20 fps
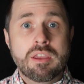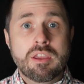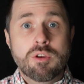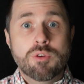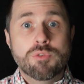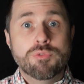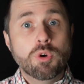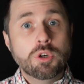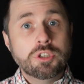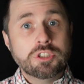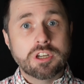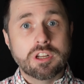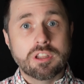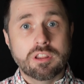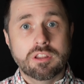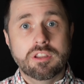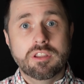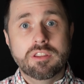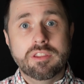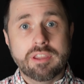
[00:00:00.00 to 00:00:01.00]

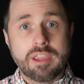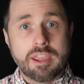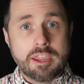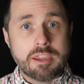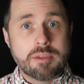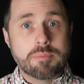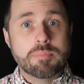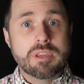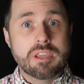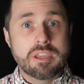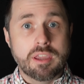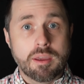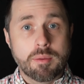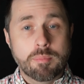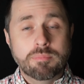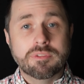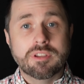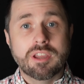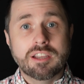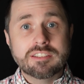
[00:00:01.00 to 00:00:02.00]
Fortunately, the
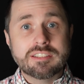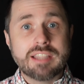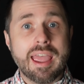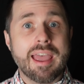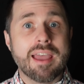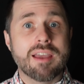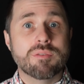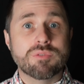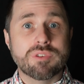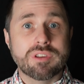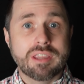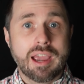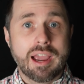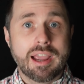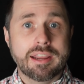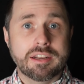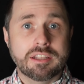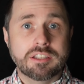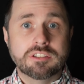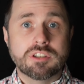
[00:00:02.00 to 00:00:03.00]
AAPM does have
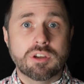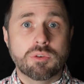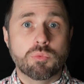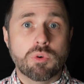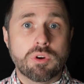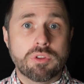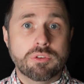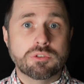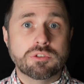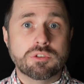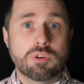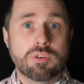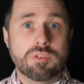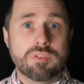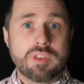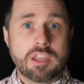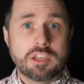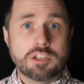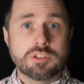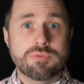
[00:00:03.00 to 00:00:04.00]
guidance on where those
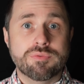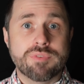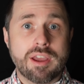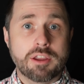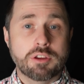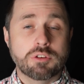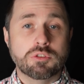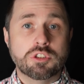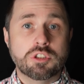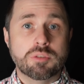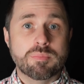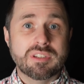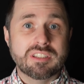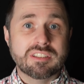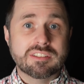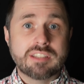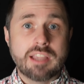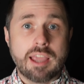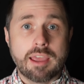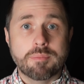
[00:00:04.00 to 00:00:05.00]
notification values should be
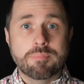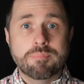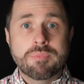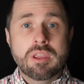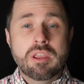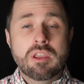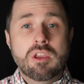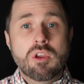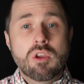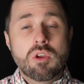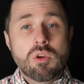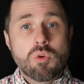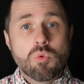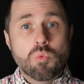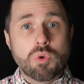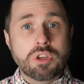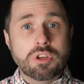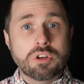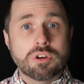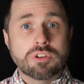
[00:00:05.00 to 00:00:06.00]
set.
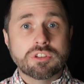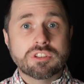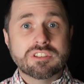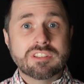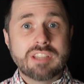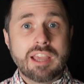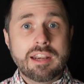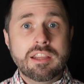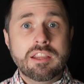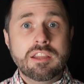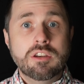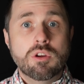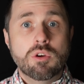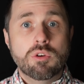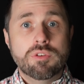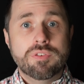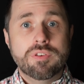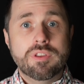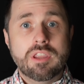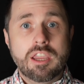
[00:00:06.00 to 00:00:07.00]
When you're setting
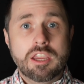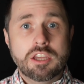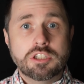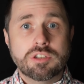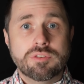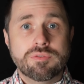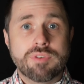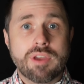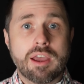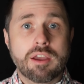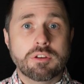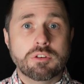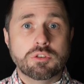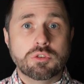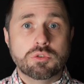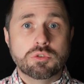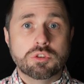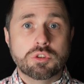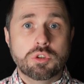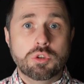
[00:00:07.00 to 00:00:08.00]
notification
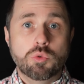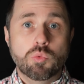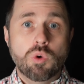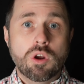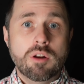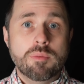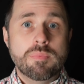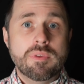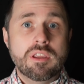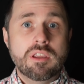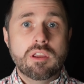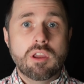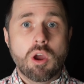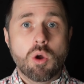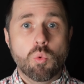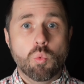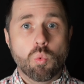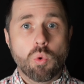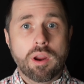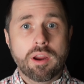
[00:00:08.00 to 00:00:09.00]
values, you want to be
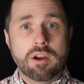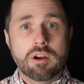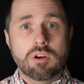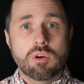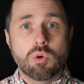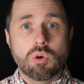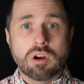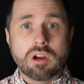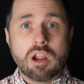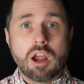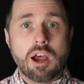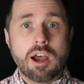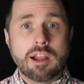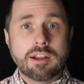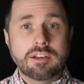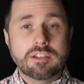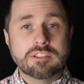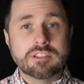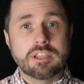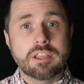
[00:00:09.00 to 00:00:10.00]
aware or
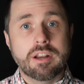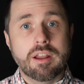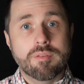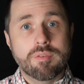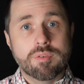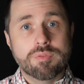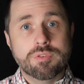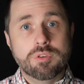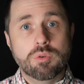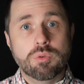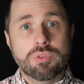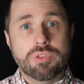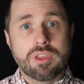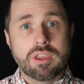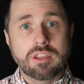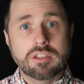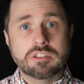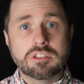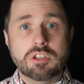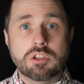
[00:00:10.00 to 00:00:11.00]
cognizant of a few
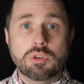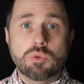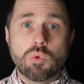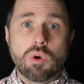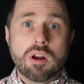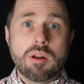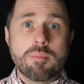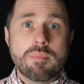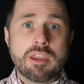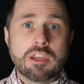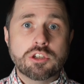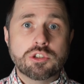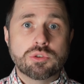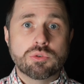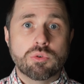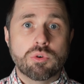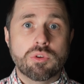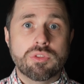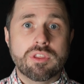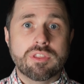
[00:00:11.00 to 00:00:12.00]
things. You want to make
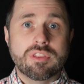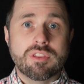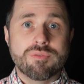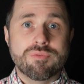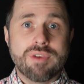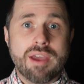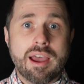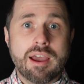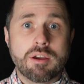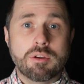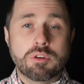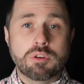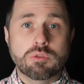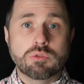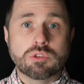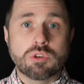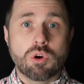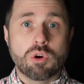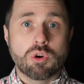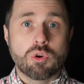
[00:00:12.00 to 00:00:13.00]
sure that the
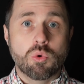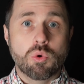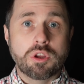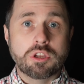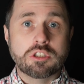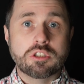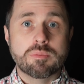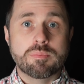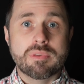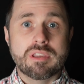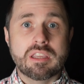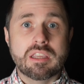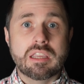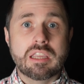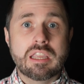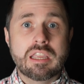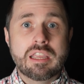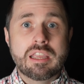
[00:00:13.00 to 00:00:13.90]
values are going to be